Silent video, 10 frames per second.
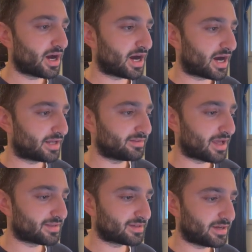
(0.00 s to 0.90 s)

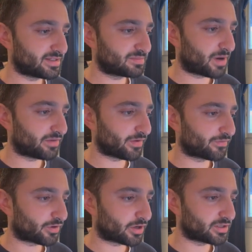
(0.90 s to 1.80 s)
That's his Spotify
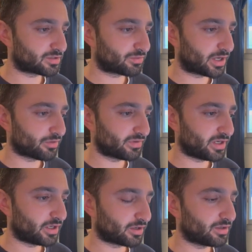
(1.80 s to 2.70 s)
for Artists right over
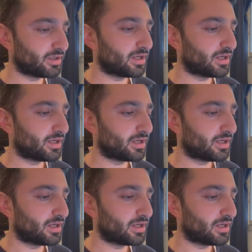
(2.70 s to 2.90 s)
here.